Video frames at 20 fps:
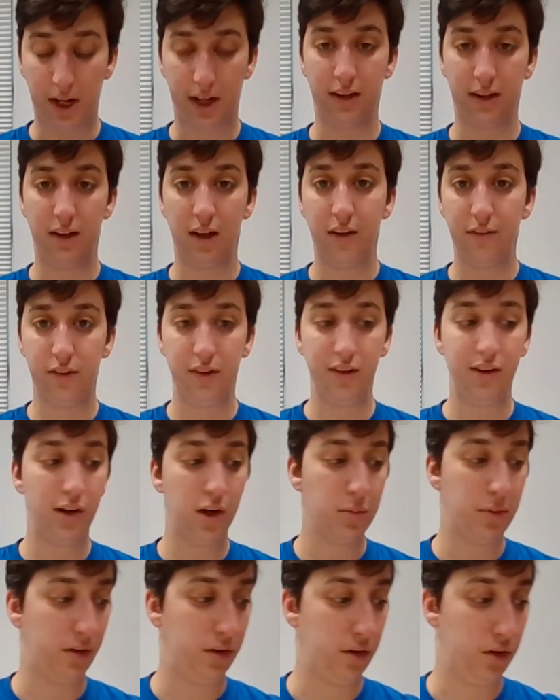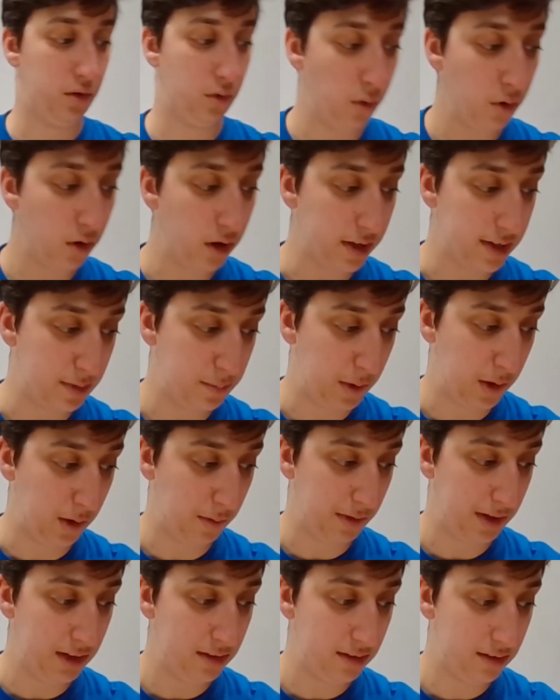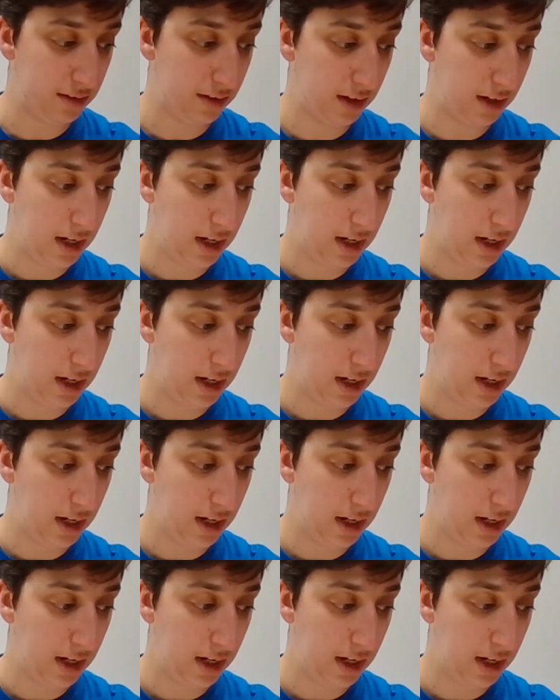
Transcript: I'd love to hear about your experiment.